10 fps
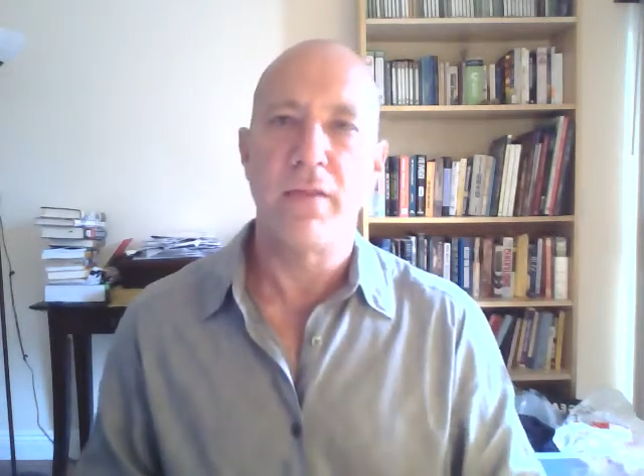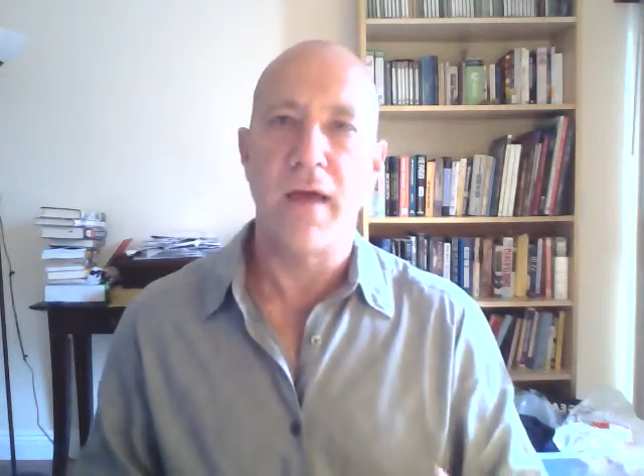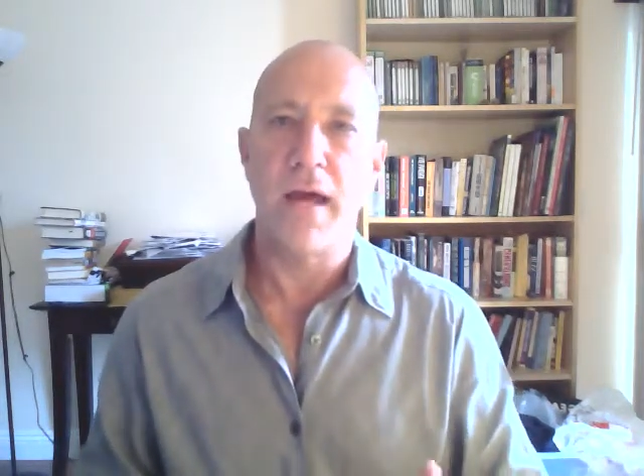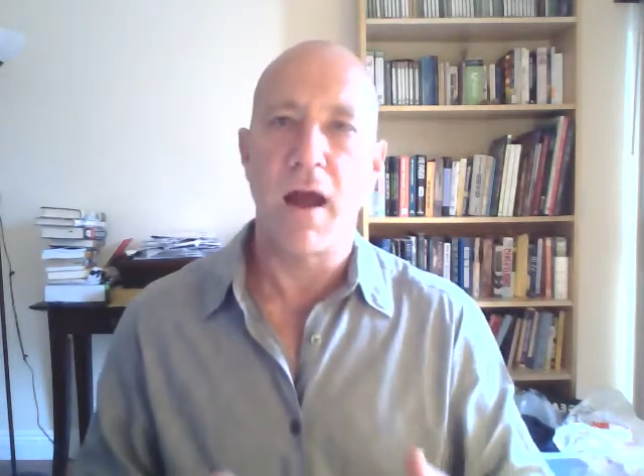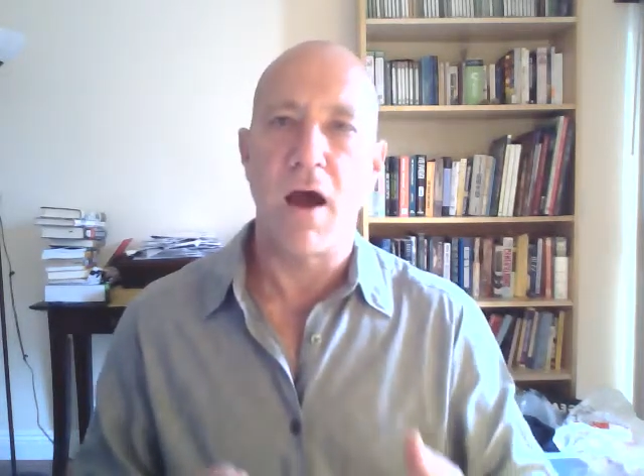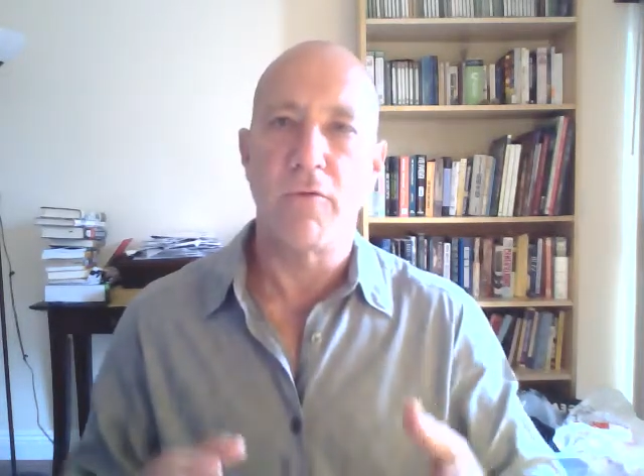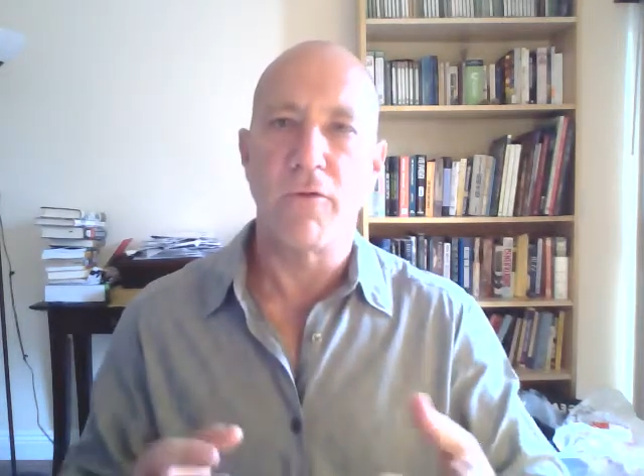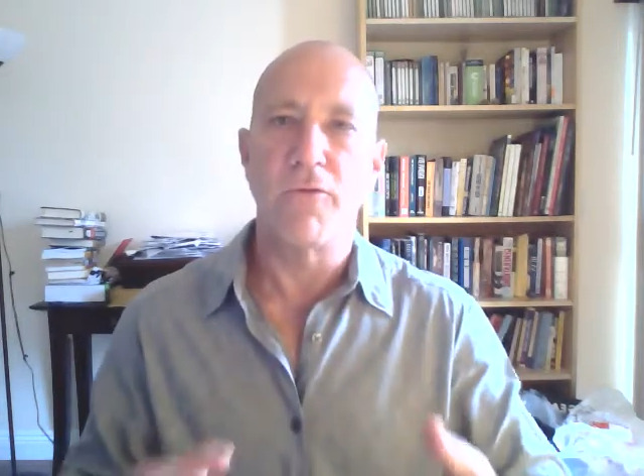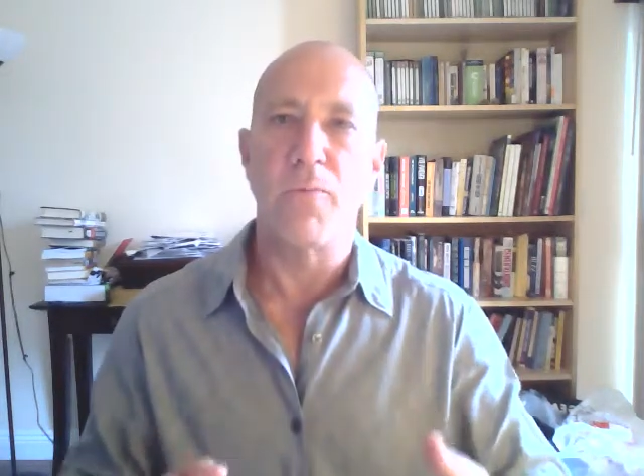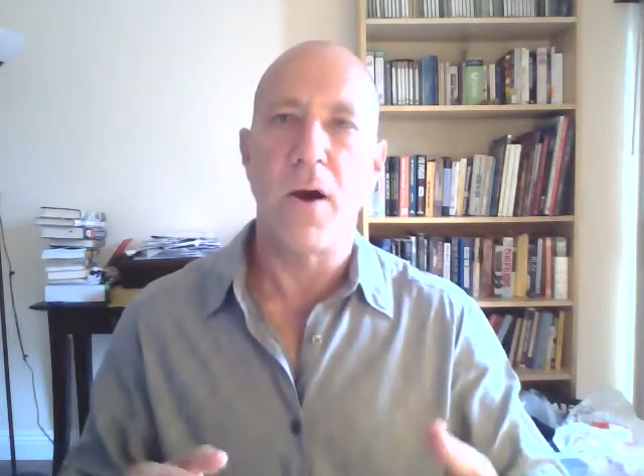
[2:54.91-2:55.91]
that our
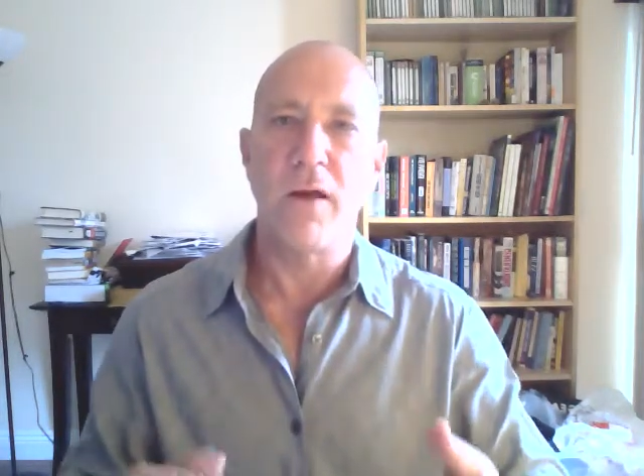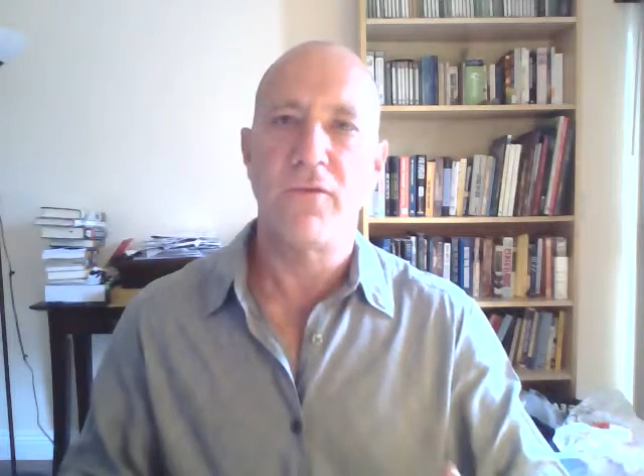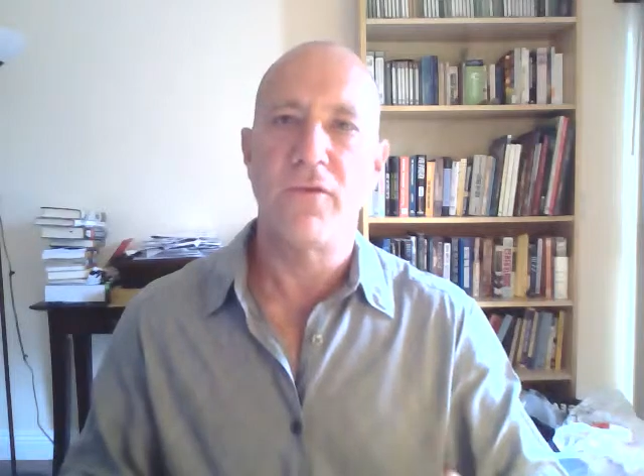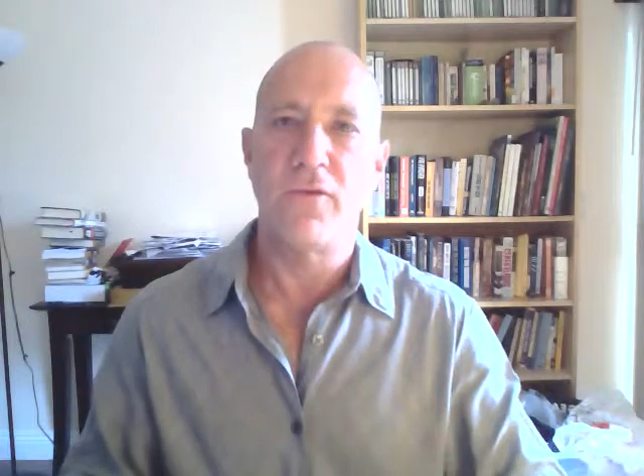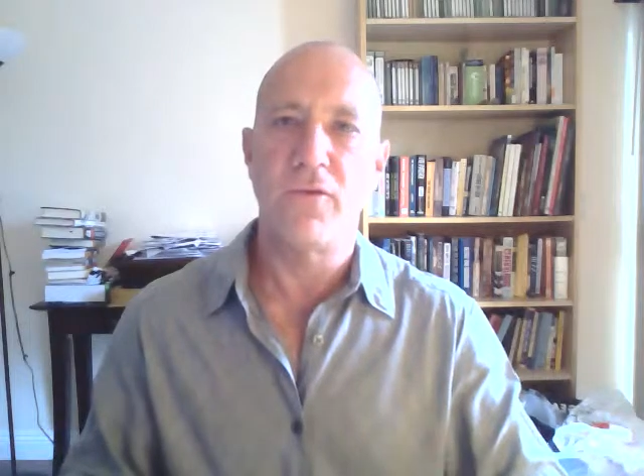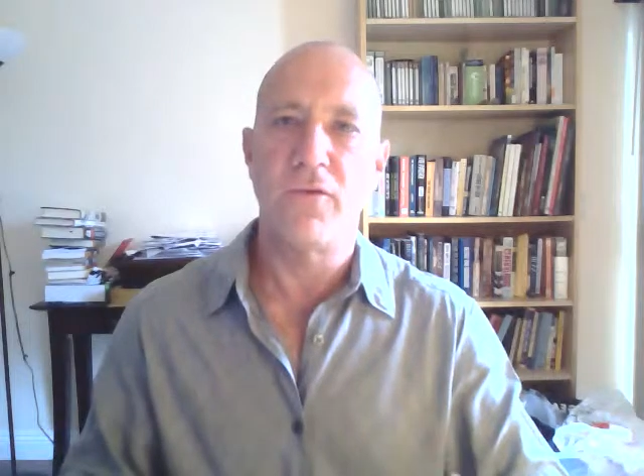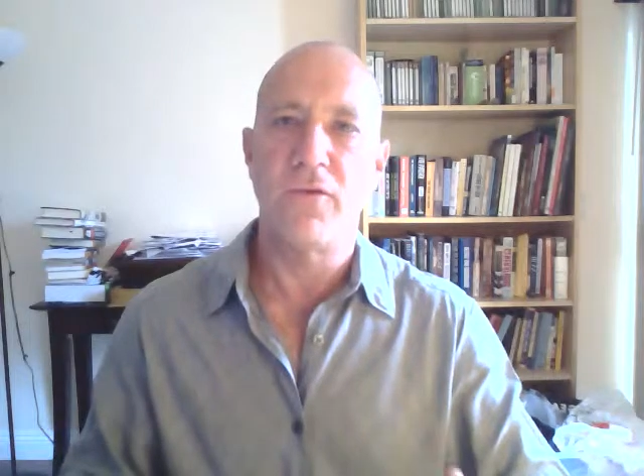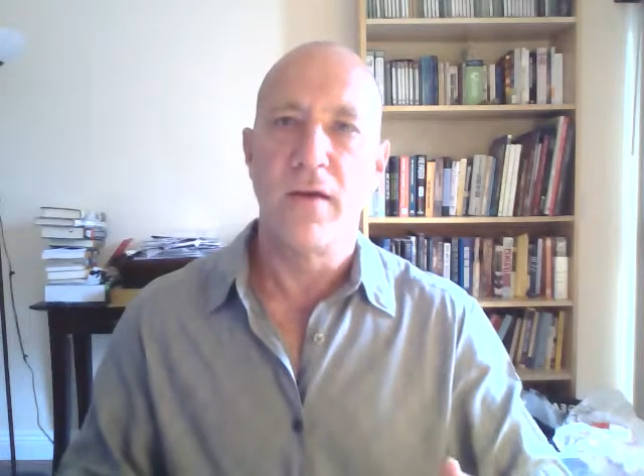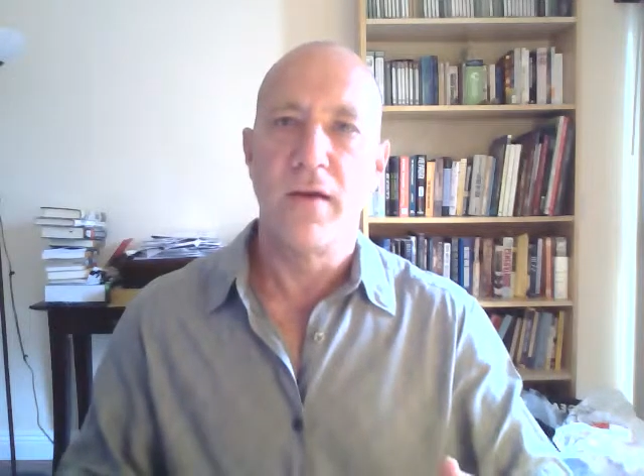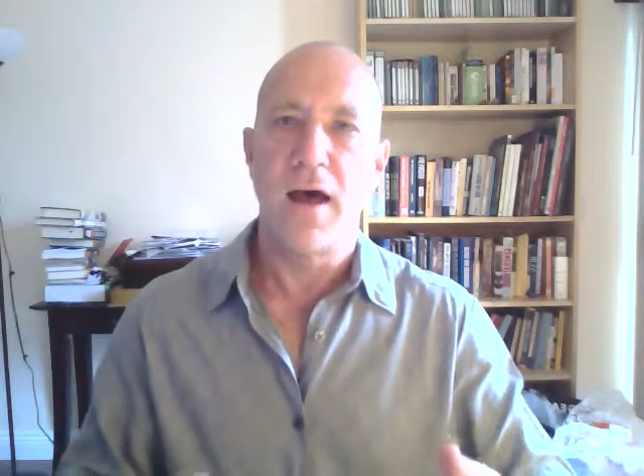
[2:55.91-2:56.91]

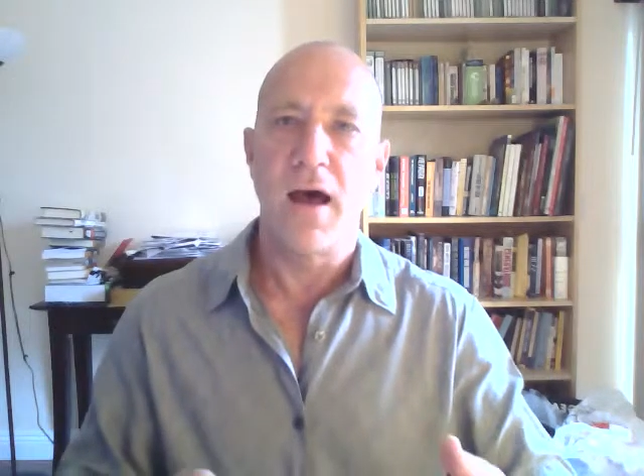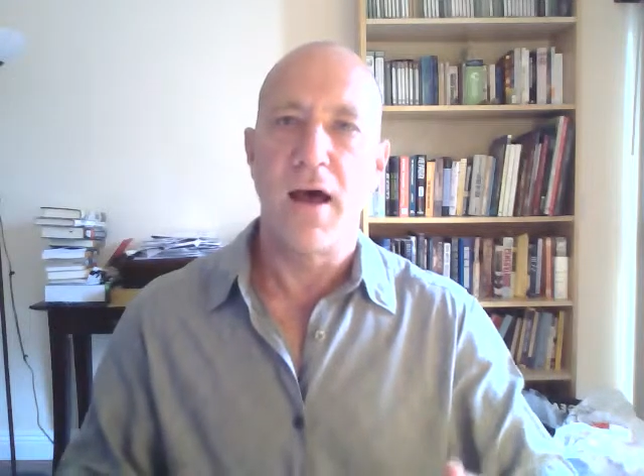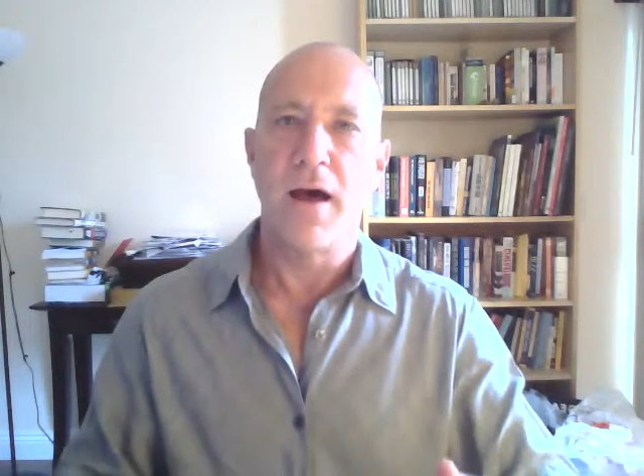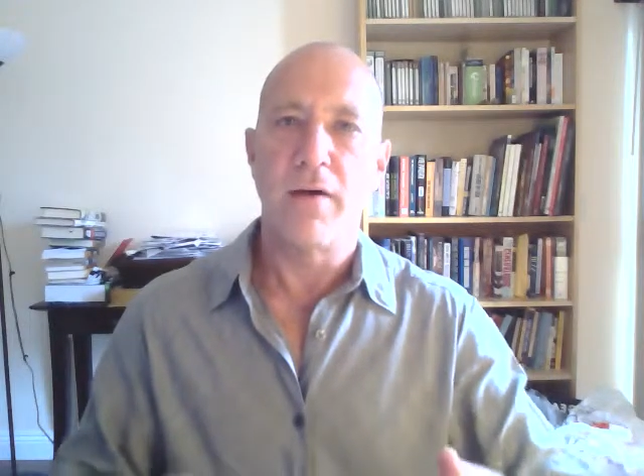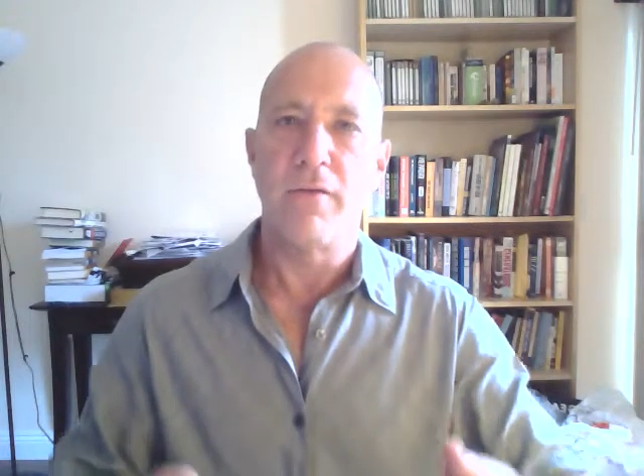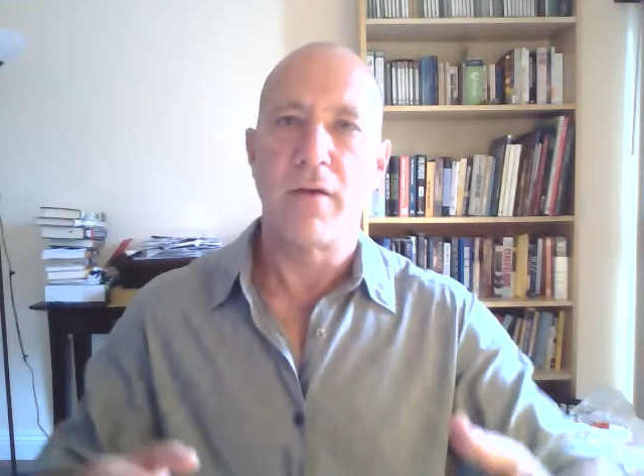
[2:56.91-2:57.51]
responses are